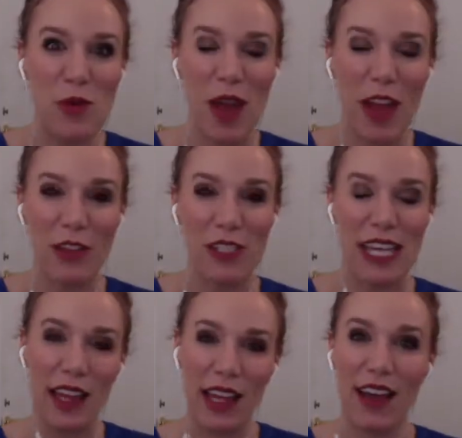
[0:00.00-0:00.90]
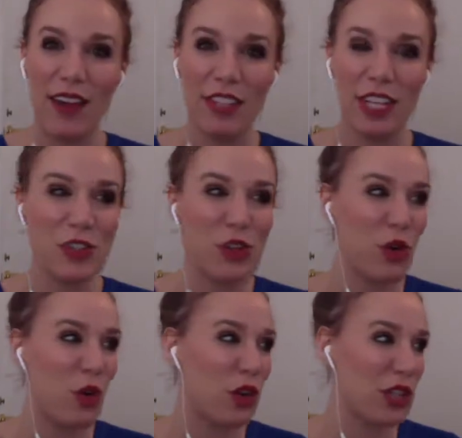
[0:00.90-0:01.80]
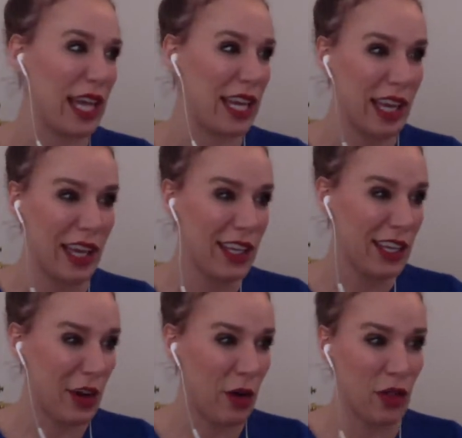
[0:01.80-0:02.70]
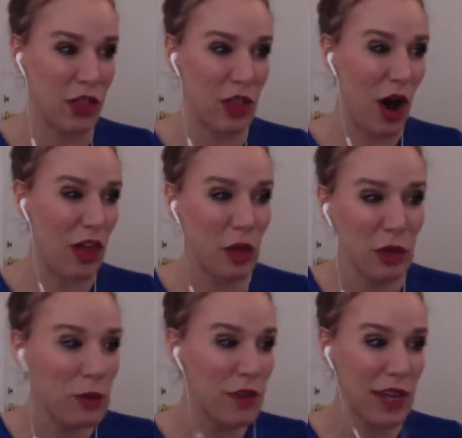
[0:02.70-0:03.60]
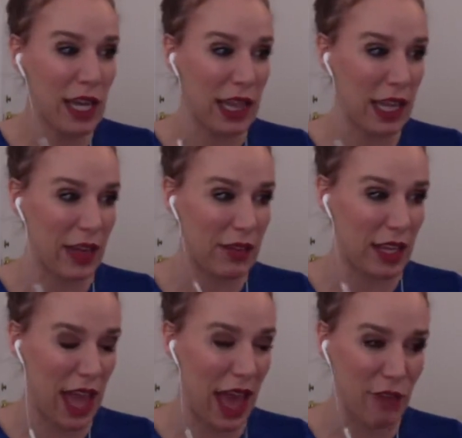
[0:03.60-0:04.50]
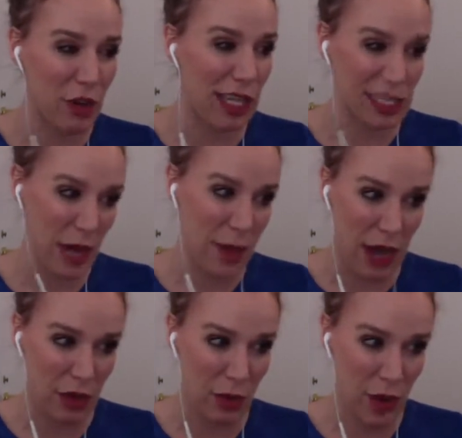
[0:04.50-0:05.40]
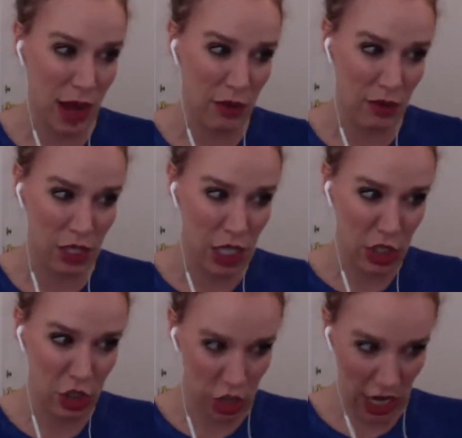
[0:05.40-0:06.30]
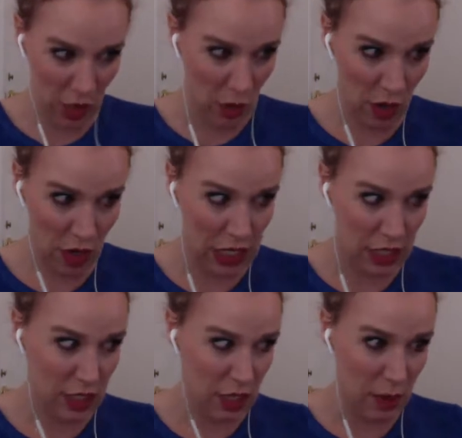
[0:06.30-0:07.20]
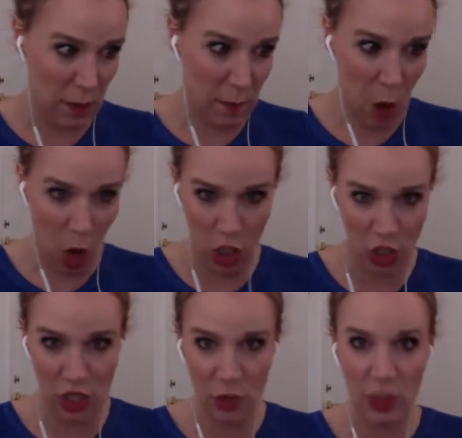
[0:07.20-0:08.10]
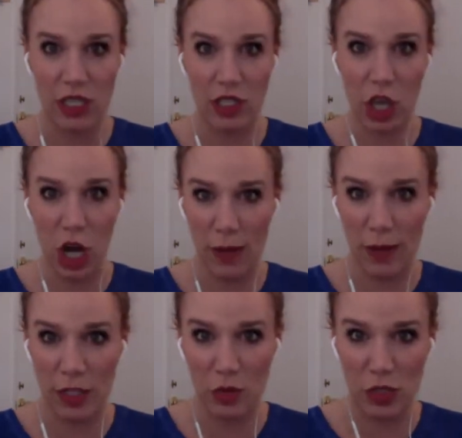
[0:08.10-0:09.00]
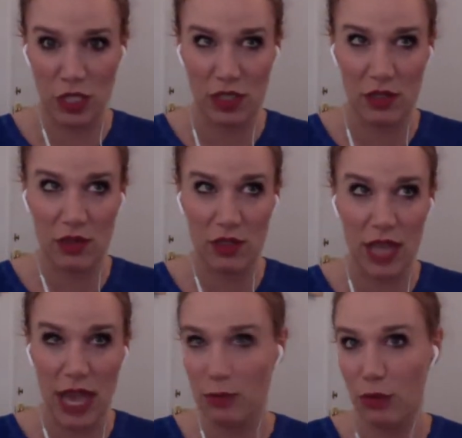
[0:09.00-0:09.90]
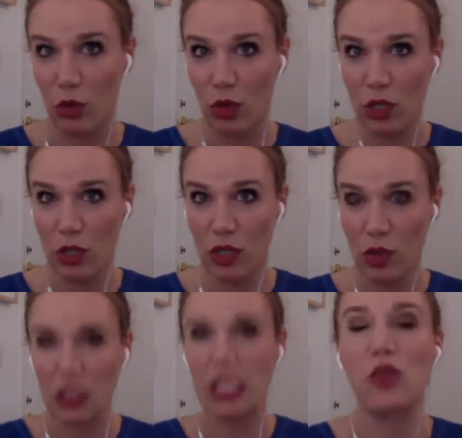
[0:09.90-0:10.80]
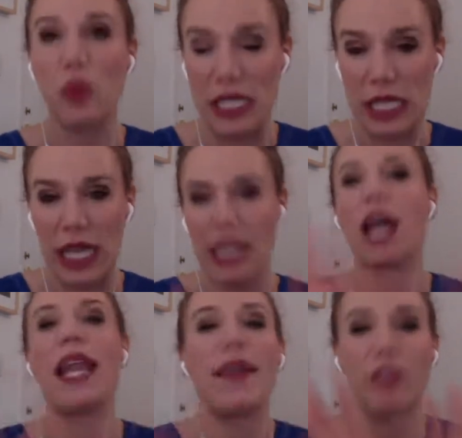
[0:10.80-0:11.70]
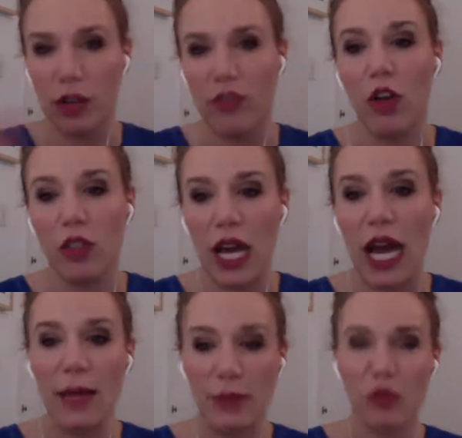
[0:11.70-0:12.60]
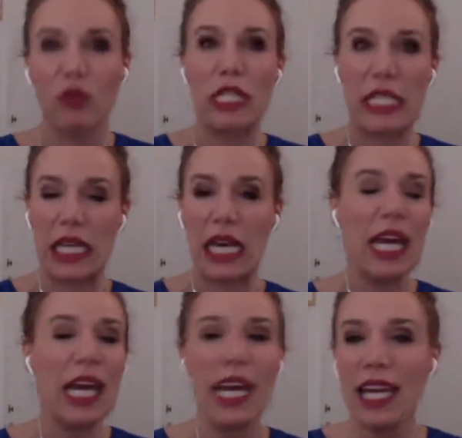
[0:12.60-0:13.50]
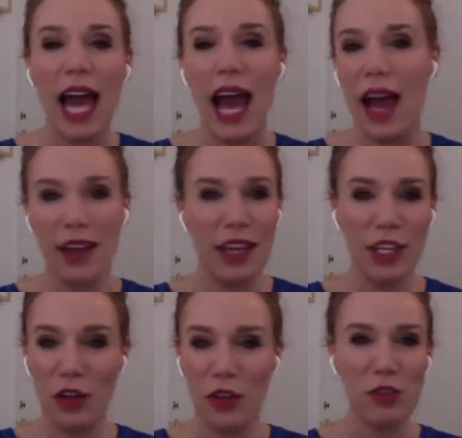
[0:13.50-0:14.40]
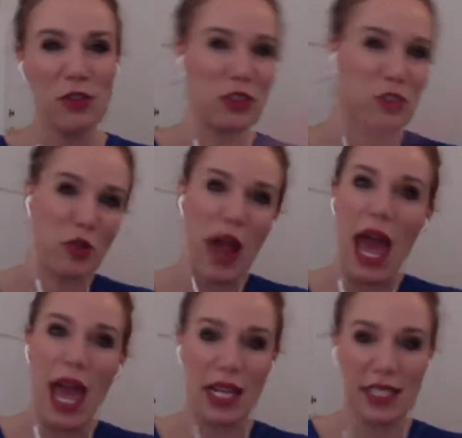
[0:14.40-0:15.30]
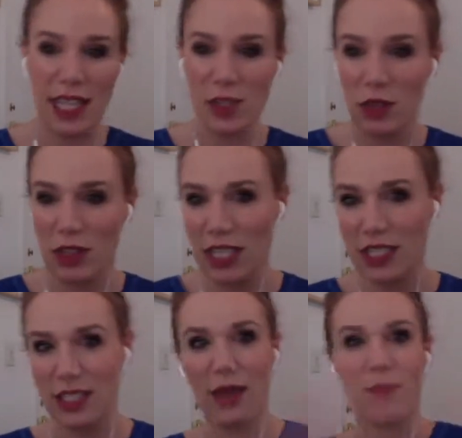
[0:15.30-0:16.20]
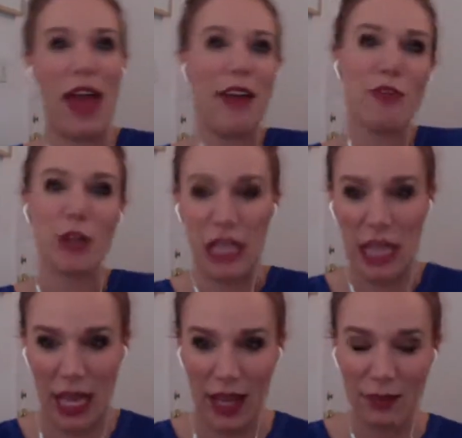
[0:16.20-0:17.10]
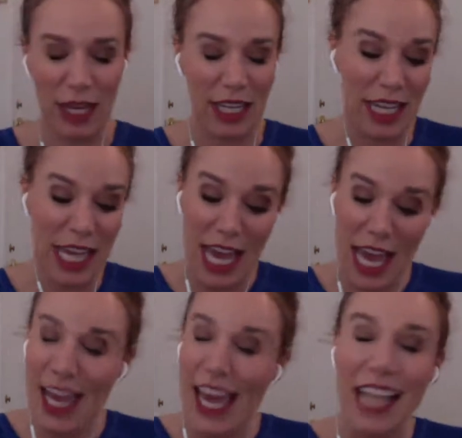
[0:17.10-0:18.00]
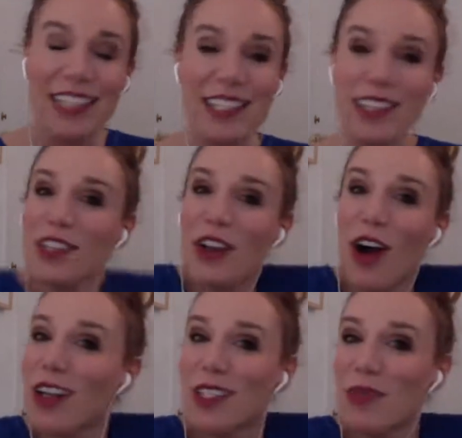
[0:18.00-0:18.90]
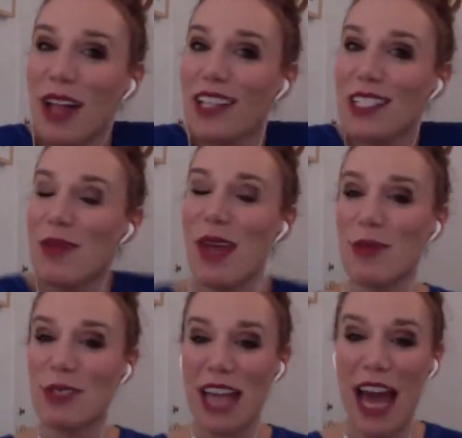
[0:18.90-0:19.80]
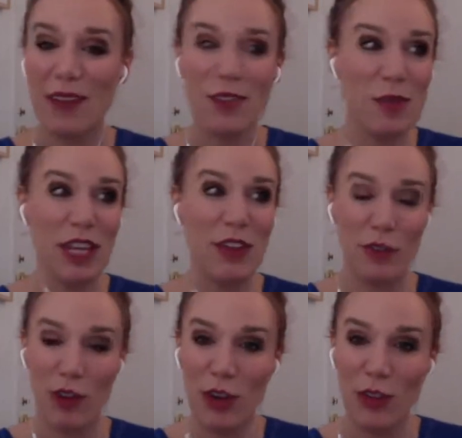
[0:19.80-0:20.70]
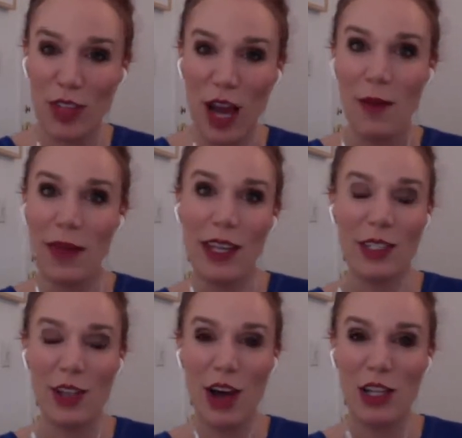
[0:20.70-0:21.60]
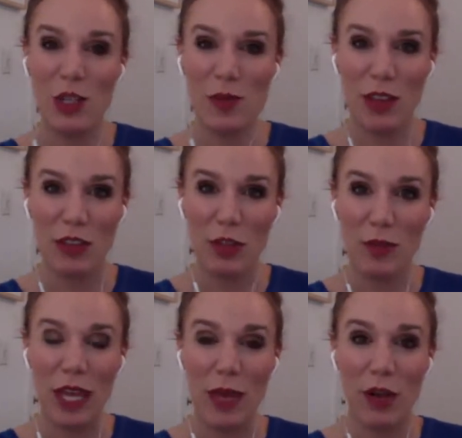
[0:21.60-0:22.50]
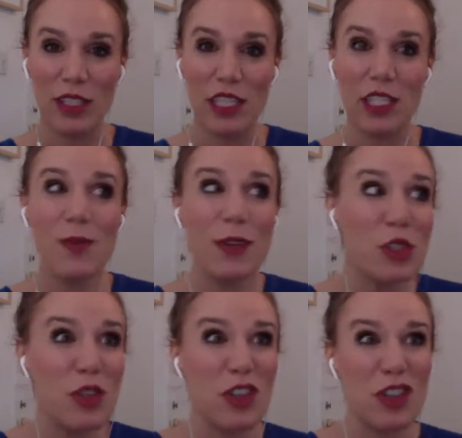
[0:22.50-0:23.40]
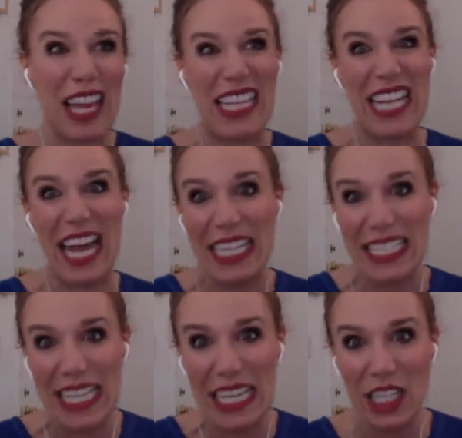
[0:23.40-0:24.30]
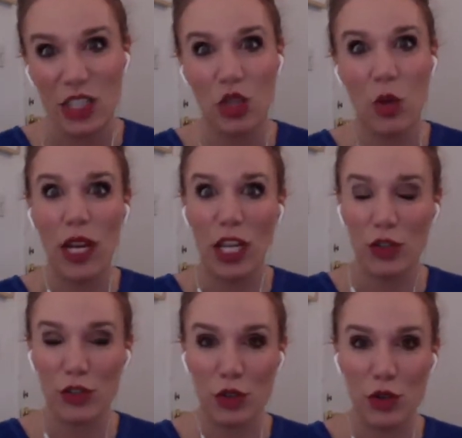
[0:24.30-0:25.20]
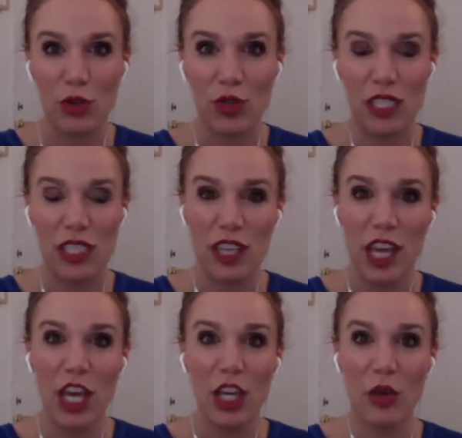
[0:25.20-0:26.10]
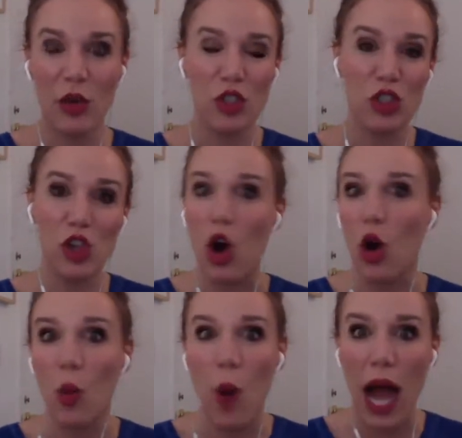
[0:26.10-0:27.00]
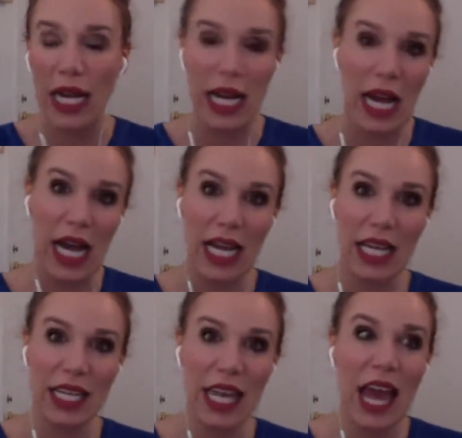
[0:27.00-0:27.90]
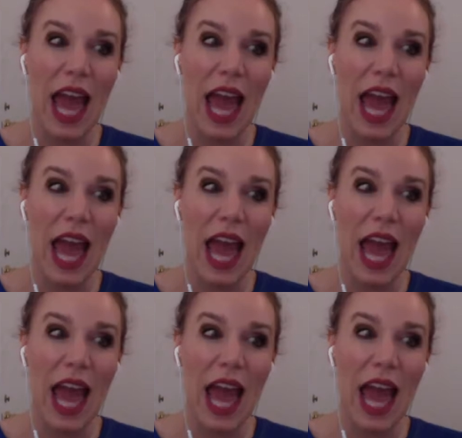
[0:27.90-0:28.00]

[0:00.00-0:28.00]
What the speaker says: rather see? LA Confidential or like, you know, the only movie I can think of that ever has come out around January to March that wasn't garbage was Deadpool, or at least recently. Not ever of all time, but recently. Yeah. You know, those are the dregs. That's where they dump everything. But it's still an awesome class to be able to have somebody involved come in and talk to you about the filmmaking process, especially when you're like 19, 20 years old and you're so wide-eyed.